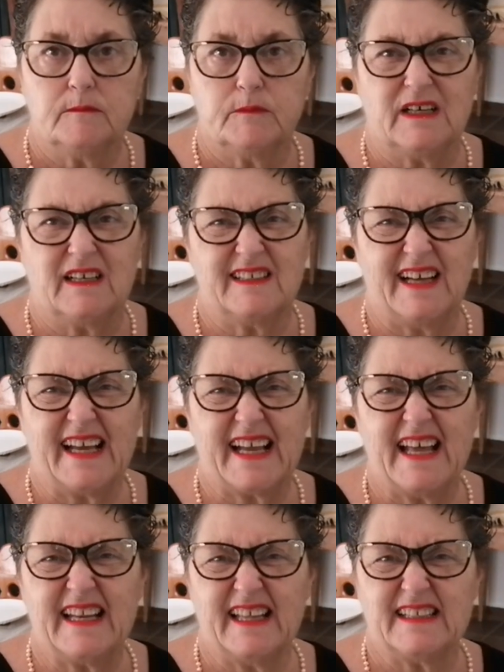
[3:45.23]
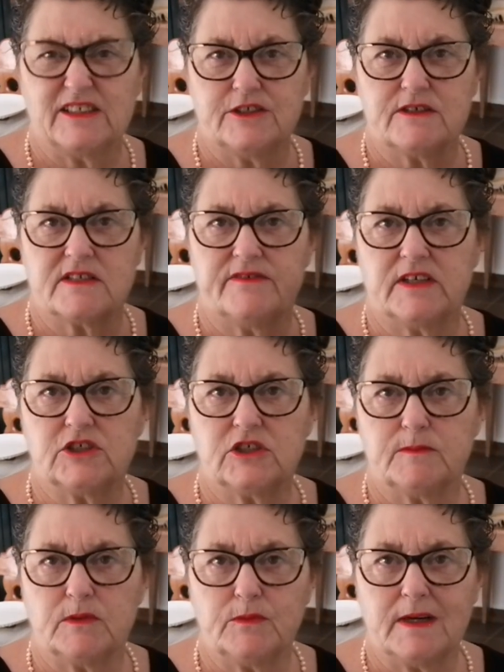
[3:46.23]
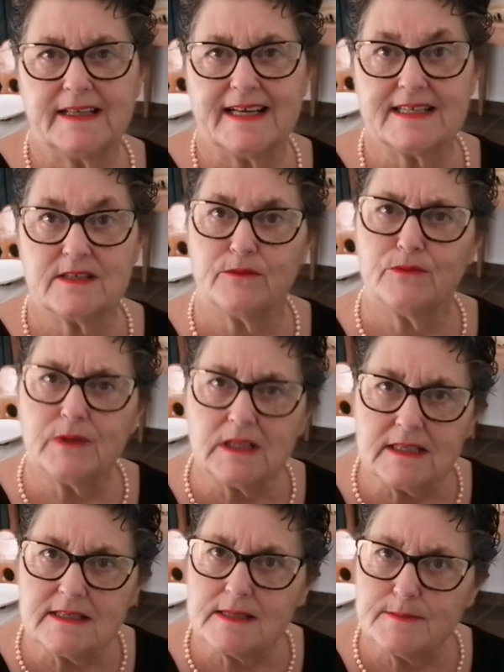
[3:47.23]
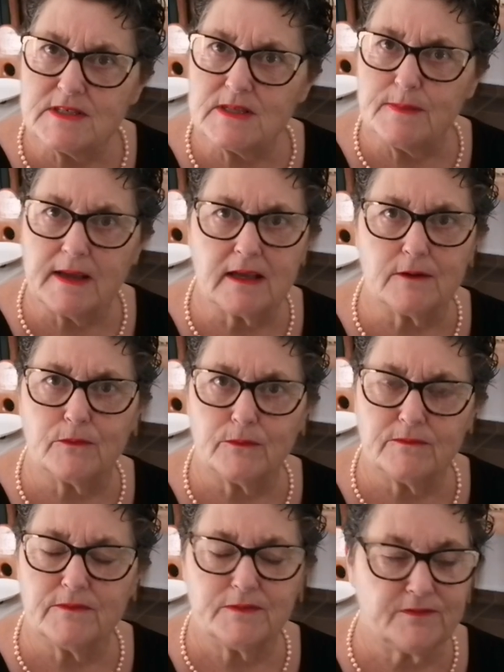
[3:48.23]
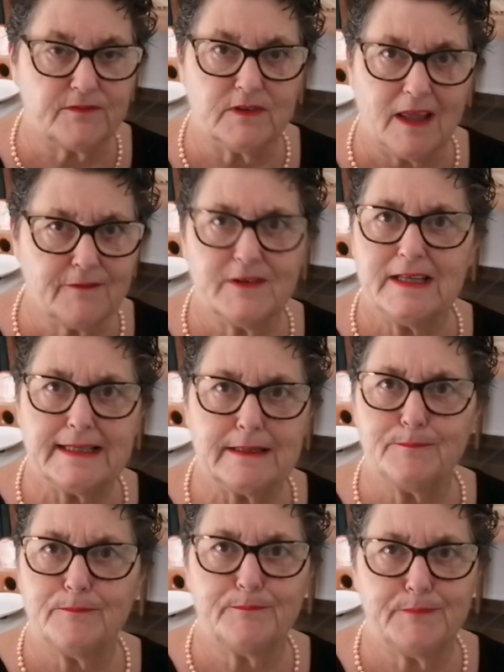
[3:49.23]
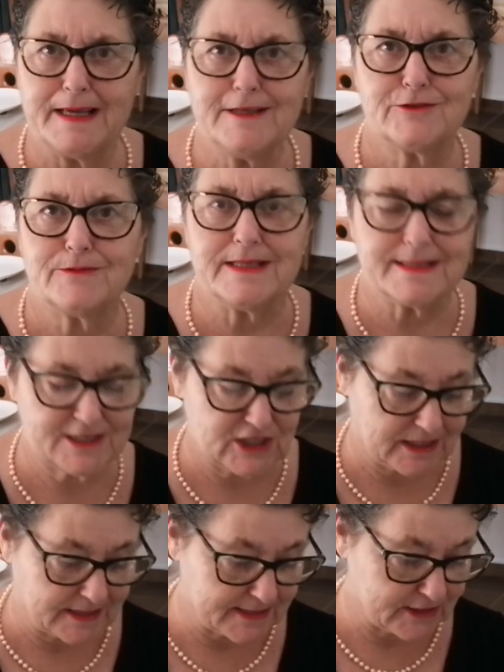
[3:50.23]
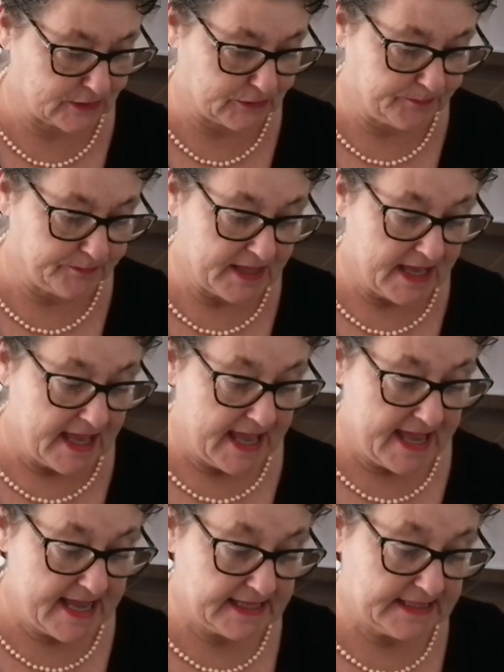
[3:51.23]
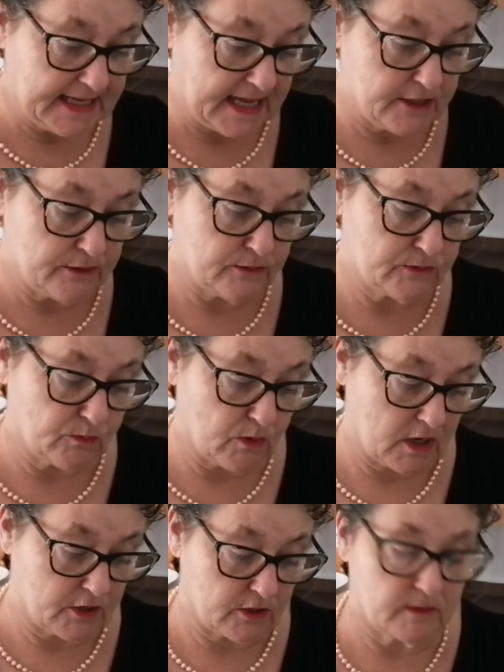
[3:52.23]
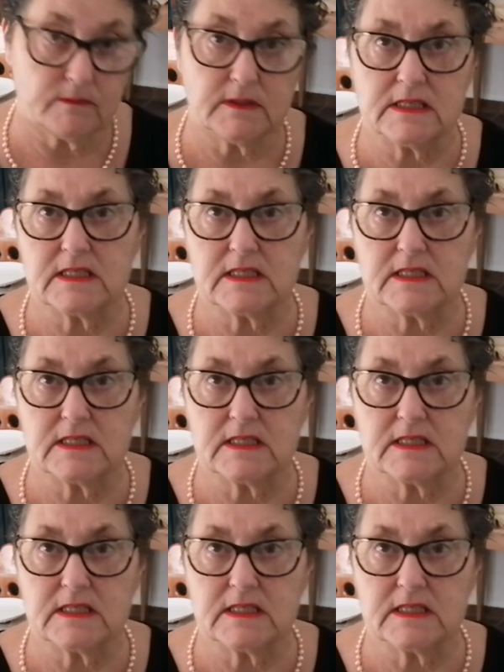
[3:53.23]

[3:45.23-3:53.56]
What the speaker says: But I kind of like to use the vegetable one because it really seems to make a fluffy little pastry shell. So, and I use water.